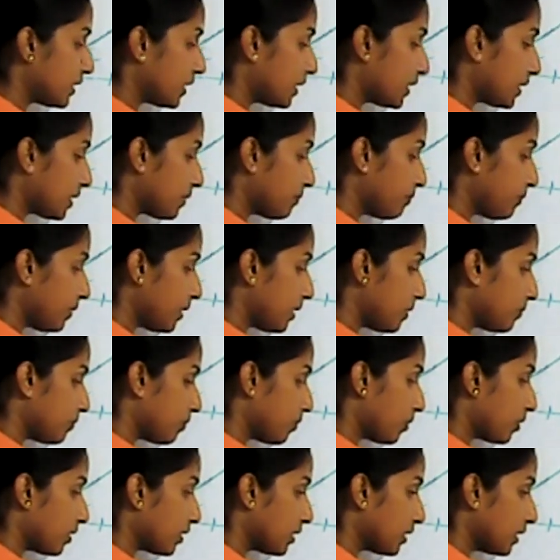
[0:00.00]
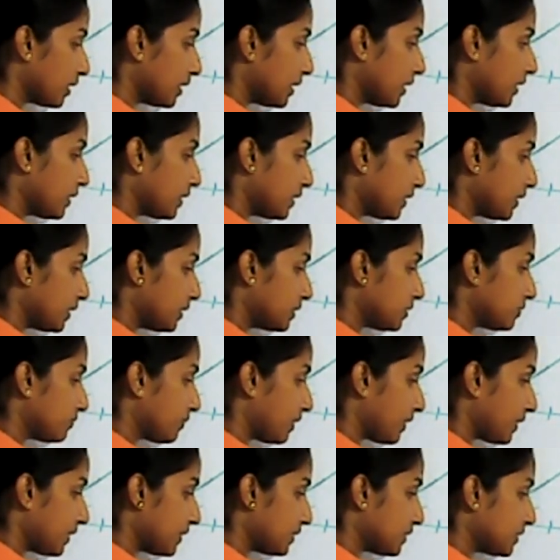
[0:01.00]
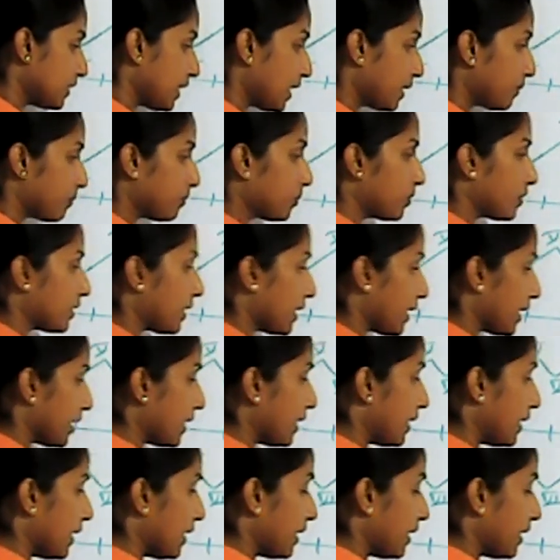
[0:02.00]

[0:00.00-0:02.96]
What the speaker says: a triple bond. Yes, what is that, Pute?